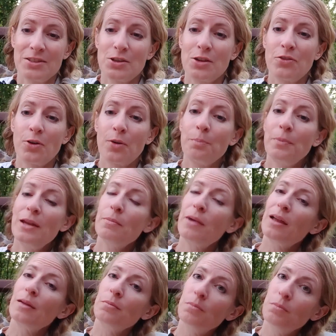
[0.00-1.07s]
So for me,
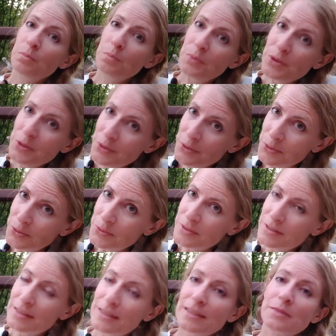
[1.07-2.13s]
my
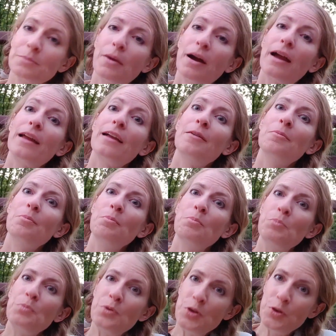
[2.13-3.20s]
muse is my
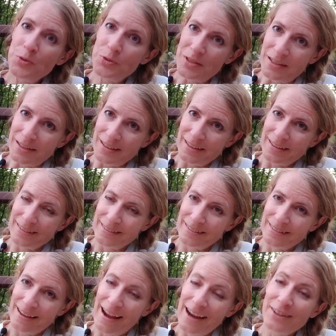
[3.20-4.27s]
music.
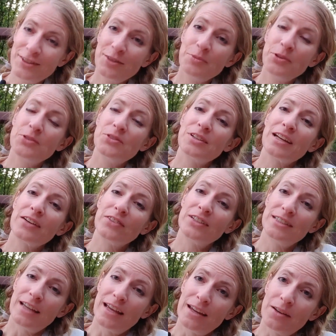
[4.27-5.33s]
I do music
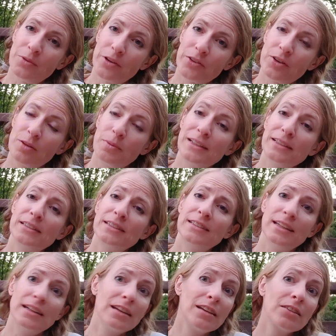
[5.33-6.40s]
every day, whether it be
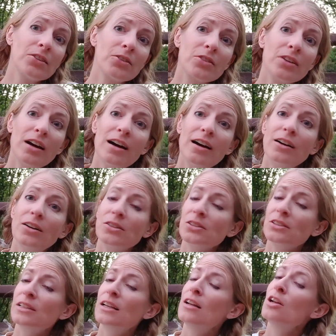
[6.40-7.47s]
singing through the
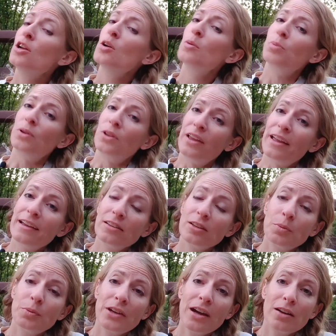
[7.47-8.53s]
house, playing
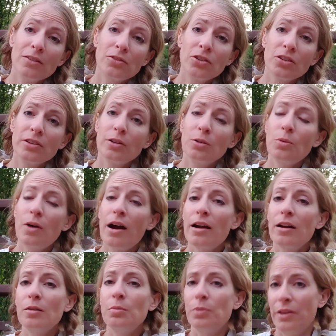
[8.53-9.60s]
the piano for a little
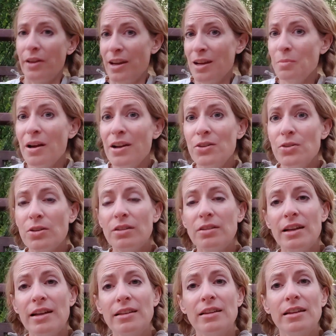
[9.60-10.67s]
while, playing my
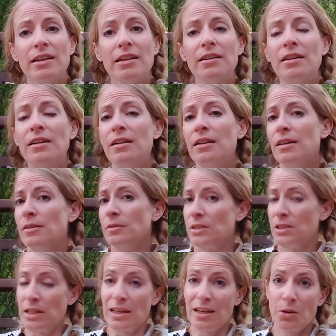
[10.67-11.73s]
ukulele,
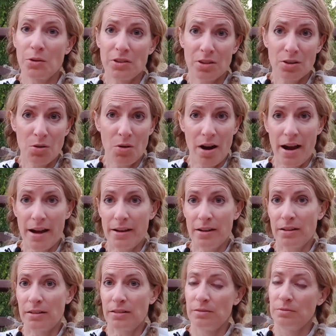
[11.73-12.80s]
singing with a
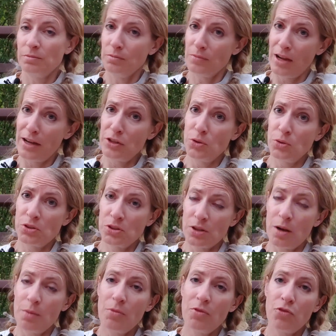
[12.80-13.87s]
choir. I do
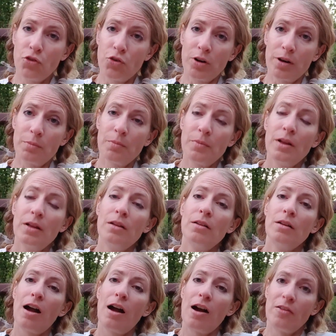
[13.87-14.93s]
some form
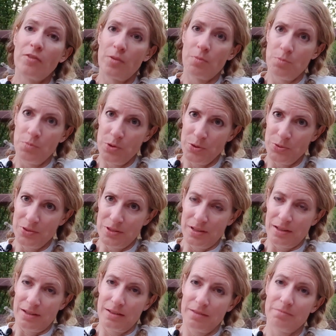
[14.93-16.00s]
of
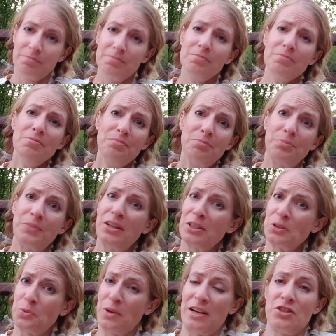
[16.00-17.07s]
music.
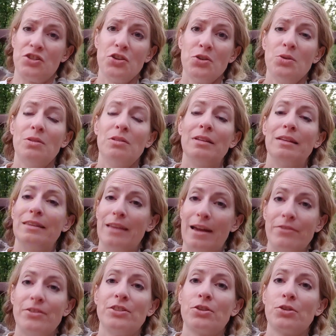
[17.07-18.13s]
Because when I do,
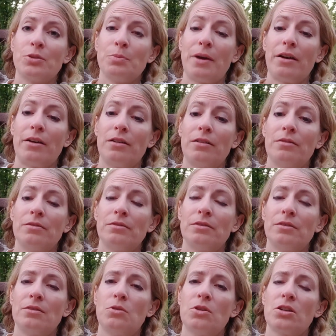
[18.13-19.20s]
life just goes better.
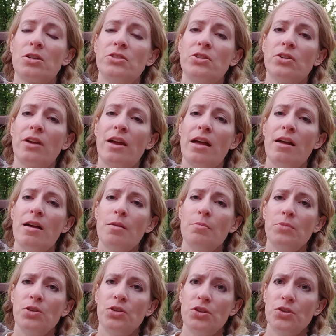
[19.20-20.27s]
What could your
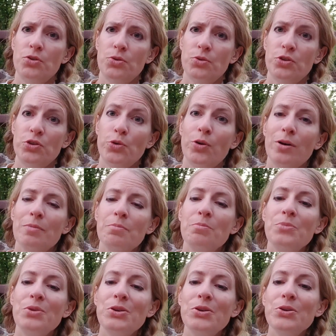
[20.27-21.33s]
MU, your
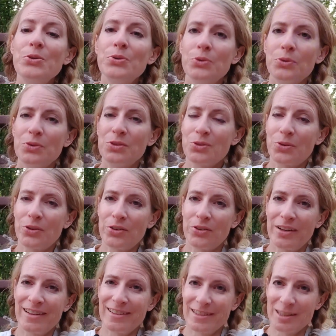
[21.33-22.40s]
muse or
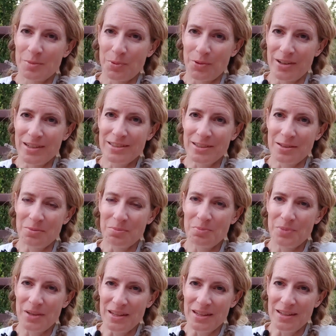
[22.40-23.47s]
your inspiration
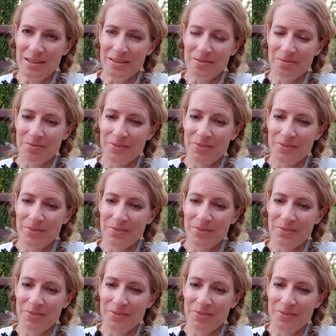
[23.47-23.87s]
be?